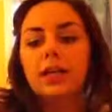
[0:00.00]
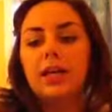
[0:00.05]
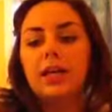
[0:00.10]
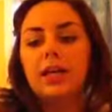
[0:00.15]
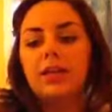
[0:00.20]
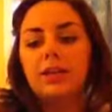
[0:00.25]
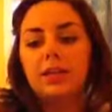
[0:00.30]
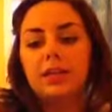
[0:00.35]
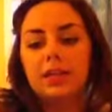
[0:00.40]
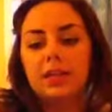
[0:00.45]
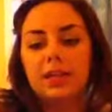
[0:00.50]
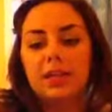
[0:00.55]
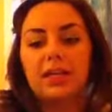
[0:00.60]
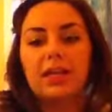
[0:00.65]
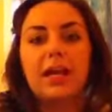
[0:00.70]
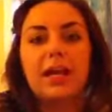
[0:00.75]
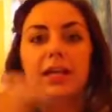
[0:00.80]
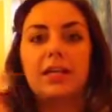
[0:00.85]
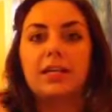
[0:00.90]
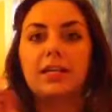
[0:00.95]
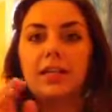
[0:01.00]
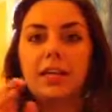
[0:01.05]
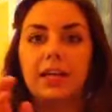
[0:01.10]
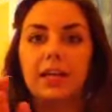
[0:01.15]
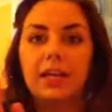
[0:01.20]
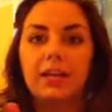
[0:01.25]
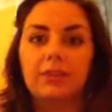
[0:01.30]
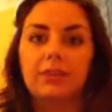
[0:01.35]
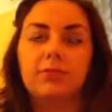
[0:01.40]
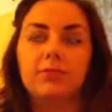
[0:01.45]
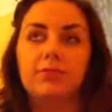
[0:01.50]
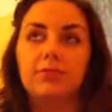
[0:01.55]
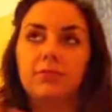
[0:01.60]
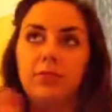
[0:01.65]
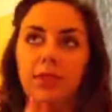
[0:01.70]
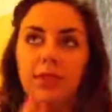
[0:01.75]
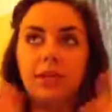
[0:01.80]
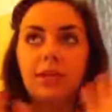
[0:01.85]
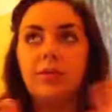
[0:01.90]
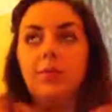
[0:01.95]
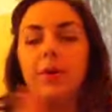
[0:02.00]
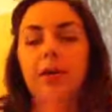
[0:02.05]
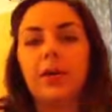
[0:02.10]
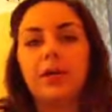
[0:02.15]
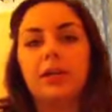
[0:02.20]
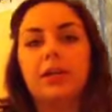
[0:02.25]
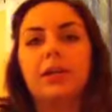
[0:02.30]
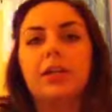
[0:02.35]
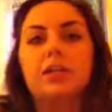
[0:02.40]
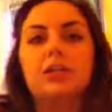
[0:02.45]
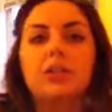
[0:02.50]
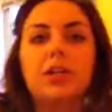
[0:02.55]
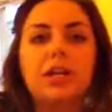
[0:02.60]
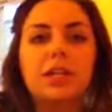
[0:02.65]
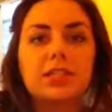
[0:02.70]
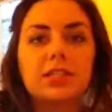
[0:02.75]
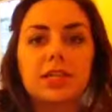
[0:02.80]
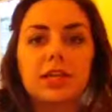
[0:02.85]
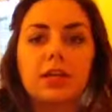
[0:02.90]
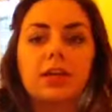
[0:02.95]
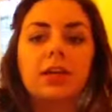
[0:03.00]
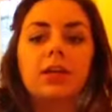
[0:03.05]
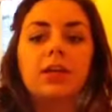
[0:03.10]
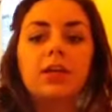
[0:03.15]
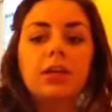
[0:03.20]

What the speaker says: and then the Gagne and comparing and contrasting.